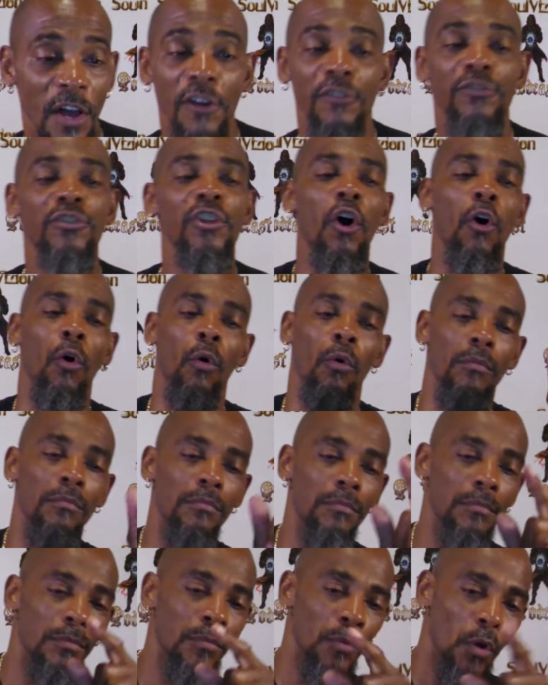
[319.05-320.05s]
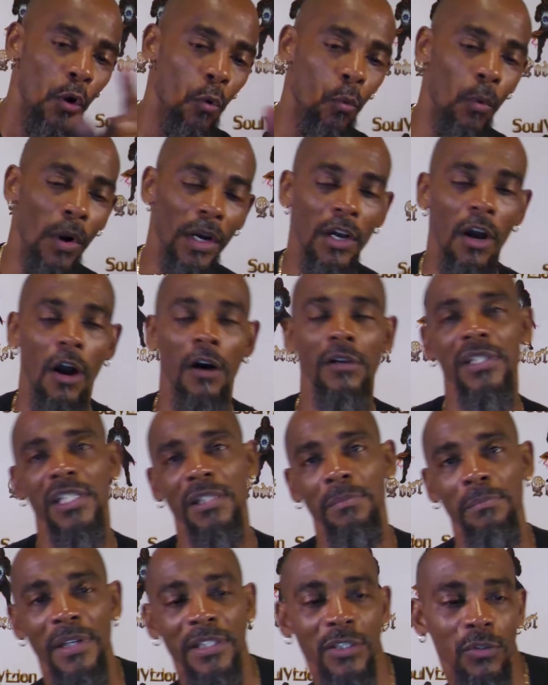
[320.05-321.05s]
So, what causes
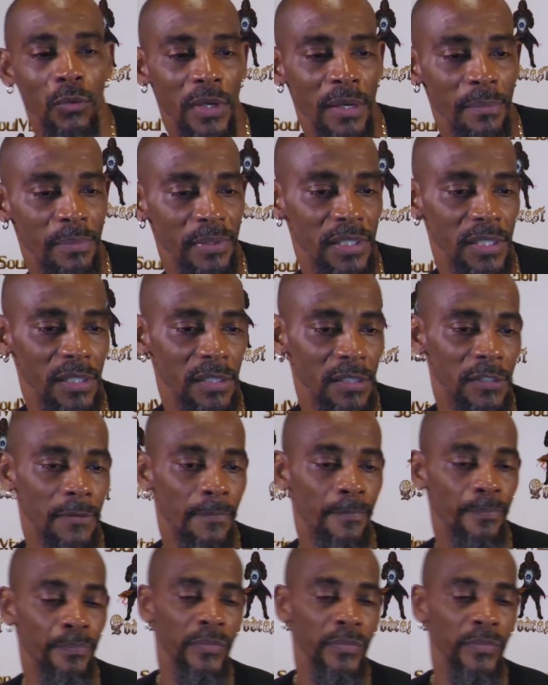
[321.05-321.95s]
mental impotence?